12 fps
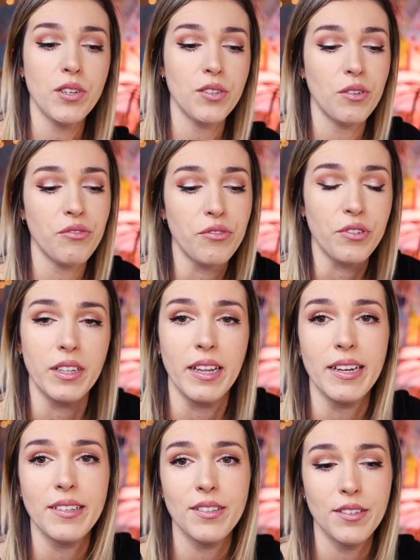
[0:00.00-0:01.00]
also a
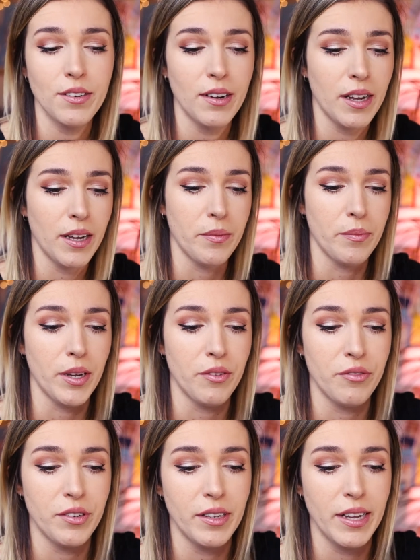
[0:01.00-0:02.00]
freelancer. I
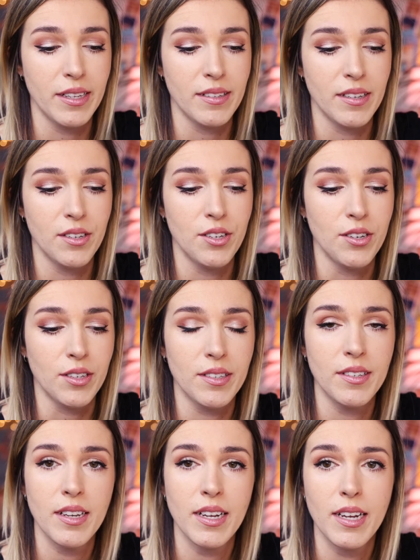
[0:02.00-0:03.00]
freelance in New
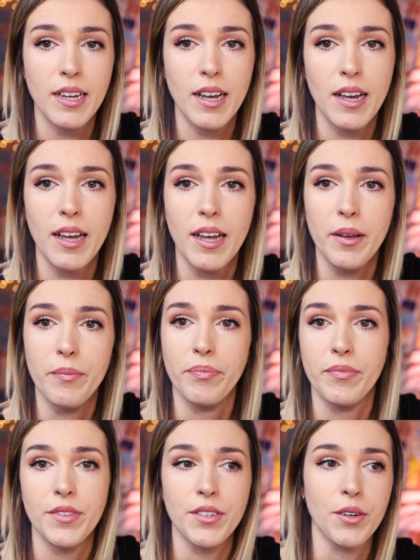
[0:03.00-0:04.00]
City,
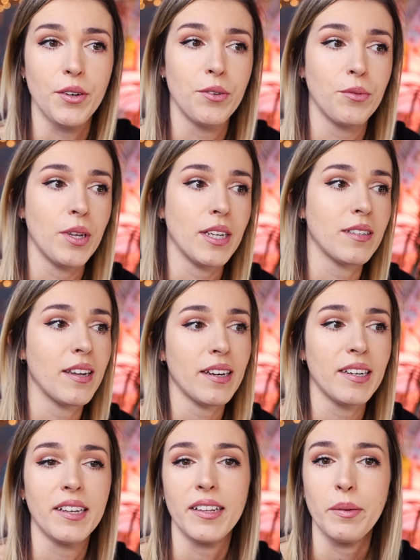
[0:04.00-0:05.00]
so that
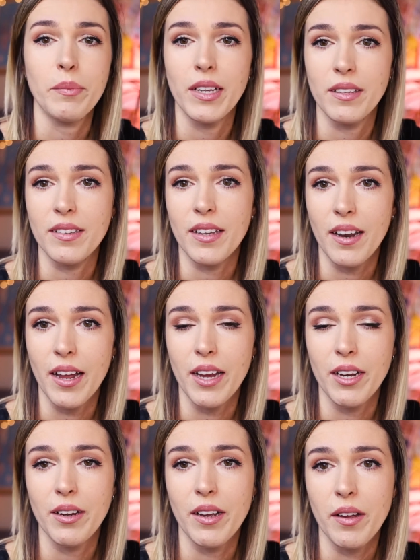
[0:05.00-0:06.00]
technically means that
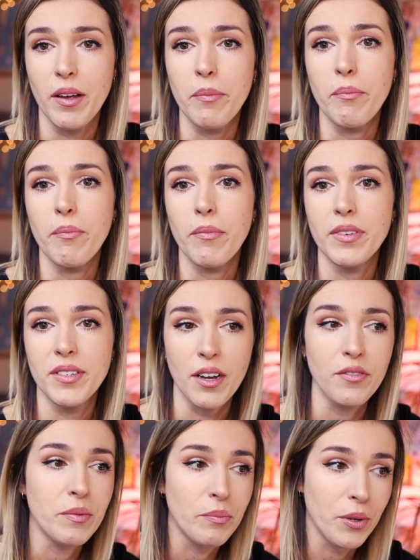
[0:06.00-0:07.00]
I'm
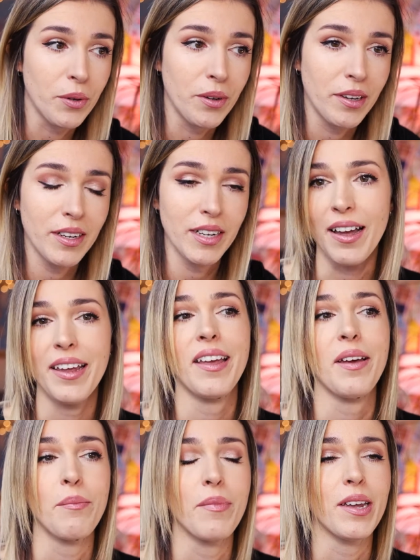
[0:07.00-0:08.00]
self-employed. I
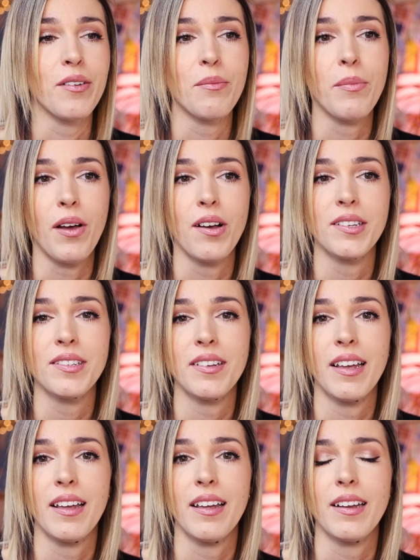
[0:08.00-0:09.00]
am my own
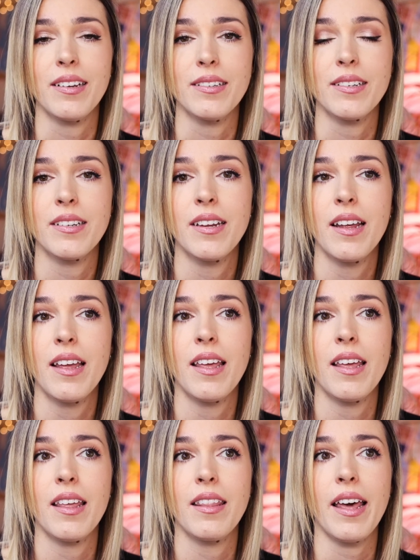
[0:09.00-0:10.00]
boss, and
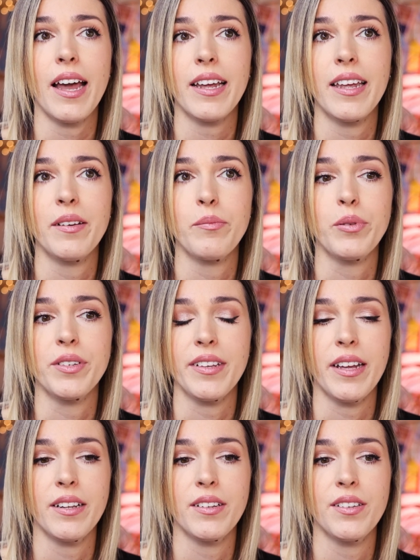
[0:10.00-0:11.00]
that can
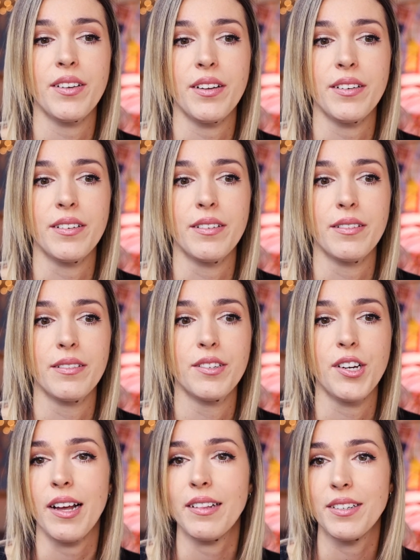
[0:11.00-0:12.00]
present certain
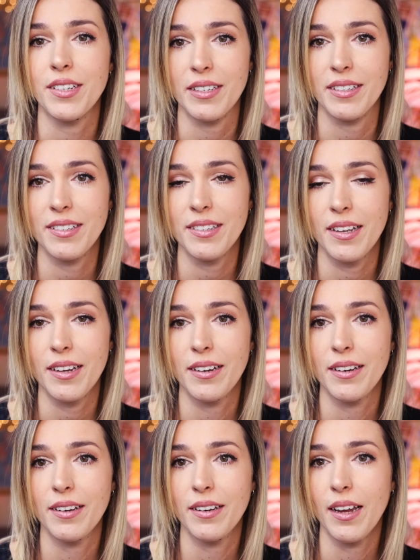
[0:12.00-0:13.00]
challenges that
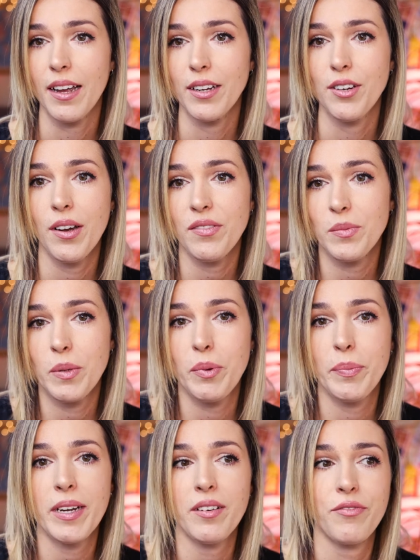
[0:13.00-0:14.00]
you have to be
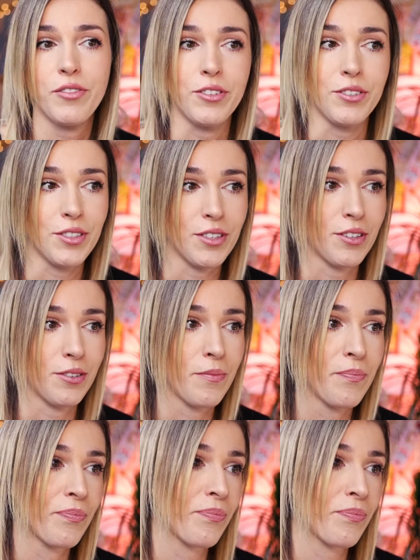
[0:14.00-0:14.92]
prepared for, so